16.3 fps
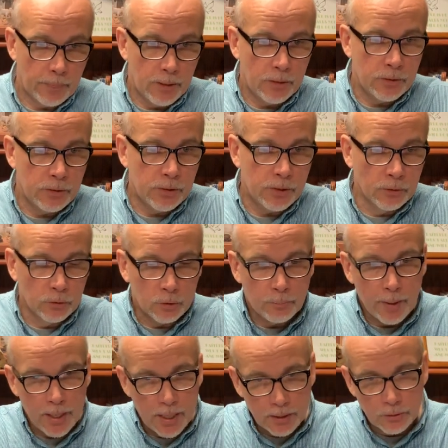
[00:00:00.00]
You can look
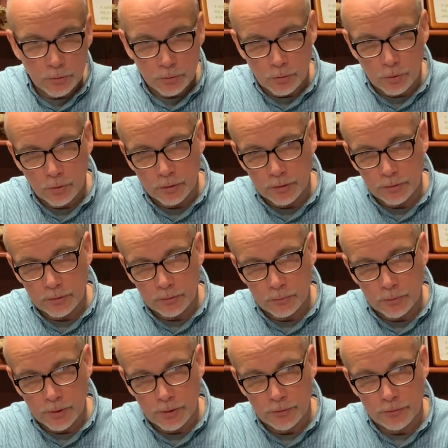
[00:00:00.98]
back a little earlier
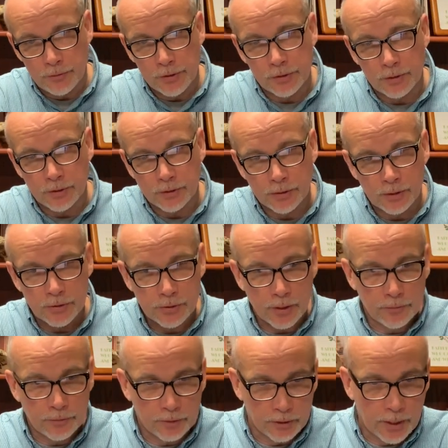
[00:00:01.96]
in the vision. It says
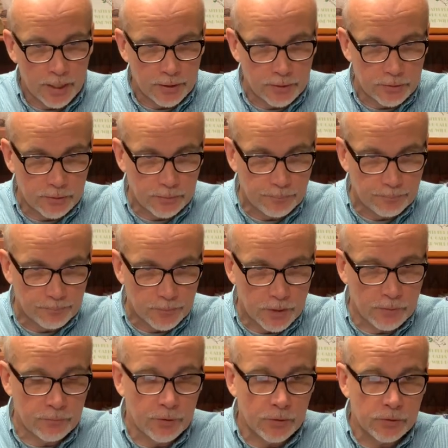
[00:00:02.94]
seven lights.
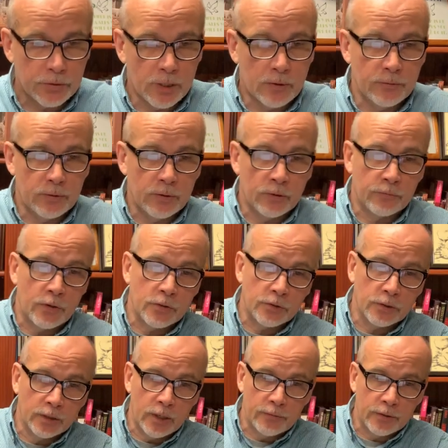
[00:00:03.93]
In verse 7, or
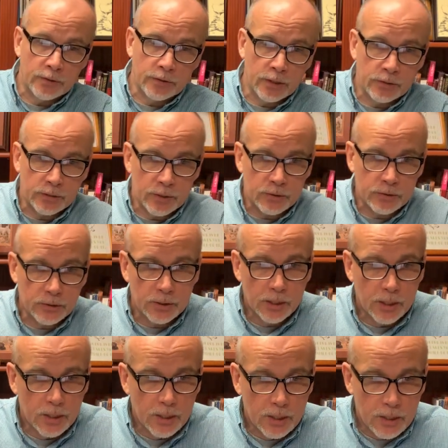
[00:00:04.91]
verse 11, it says this.
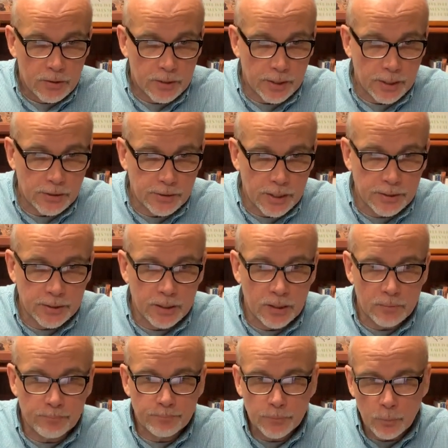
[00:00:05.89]
Then I said to
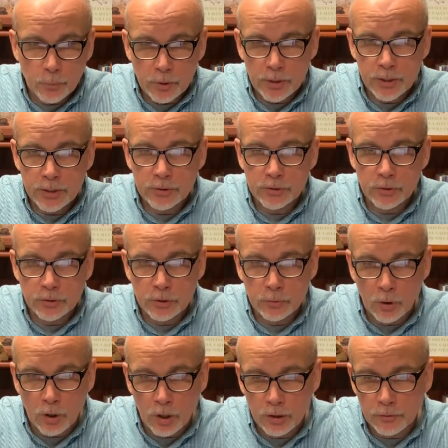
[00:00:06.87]
him, what are these
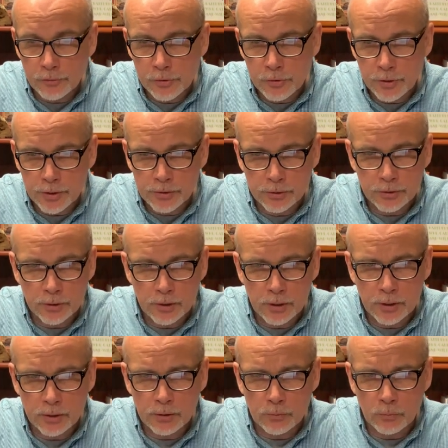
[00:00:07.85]
two olive trees
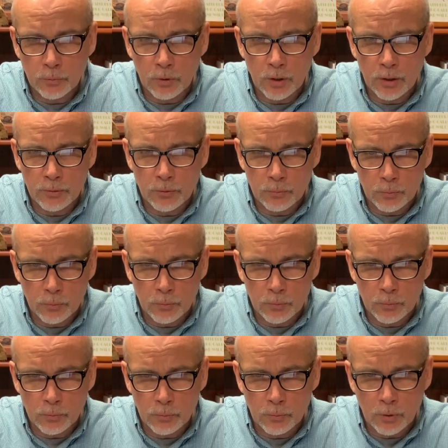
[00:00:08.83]
on the
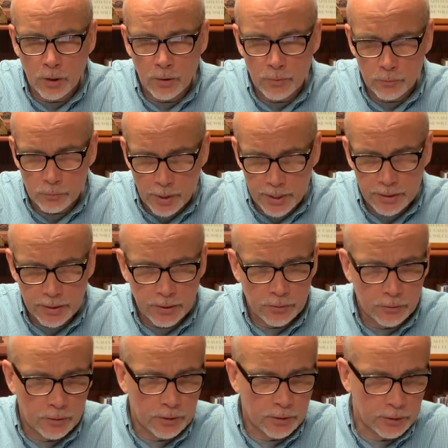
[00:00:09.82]
right
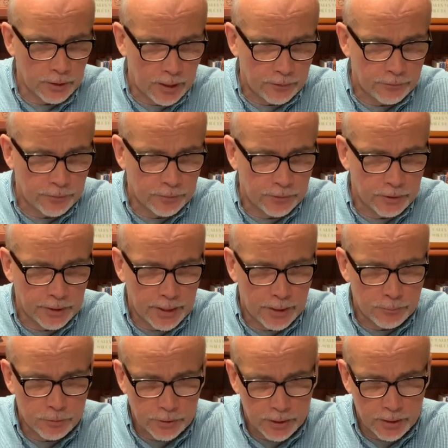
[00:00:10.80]
and on the left of the
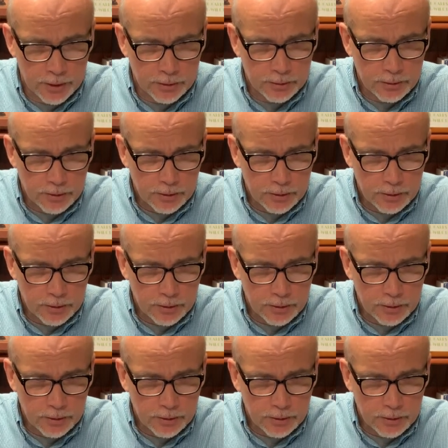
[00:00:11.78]
lampstand?